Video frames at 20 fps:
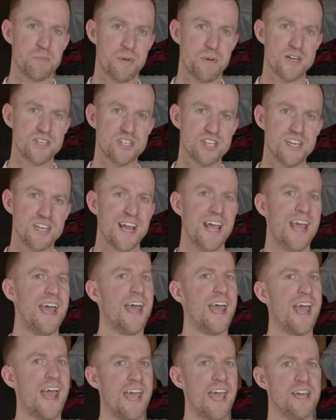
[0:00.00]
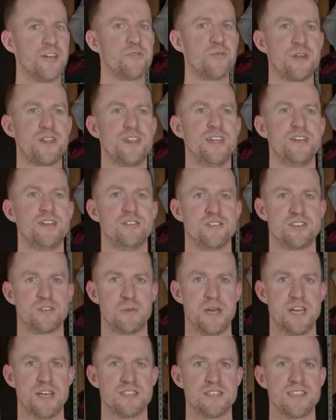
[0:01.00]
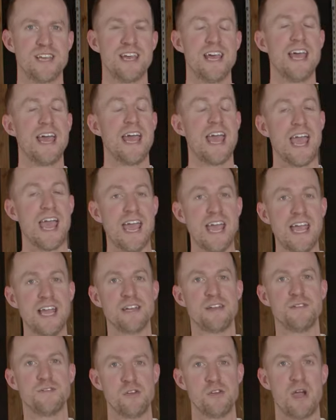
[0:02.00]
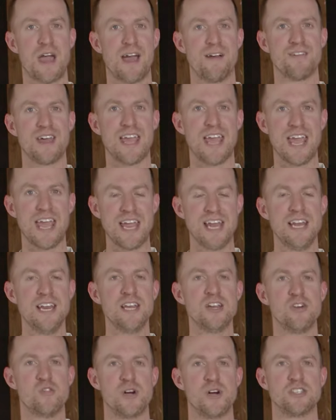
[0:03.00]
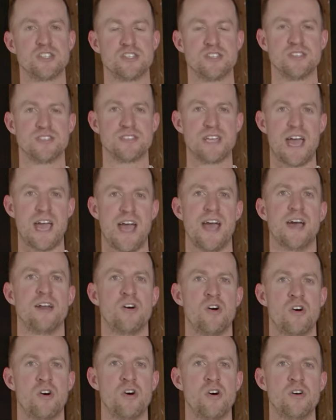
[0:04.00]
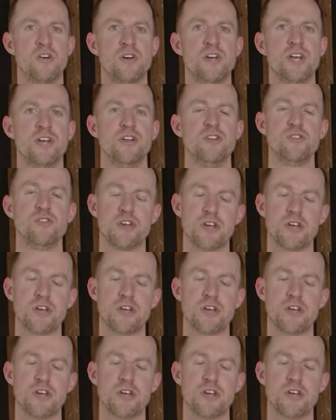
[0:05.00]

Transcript: budget and within your space. And if you have any questions at all, you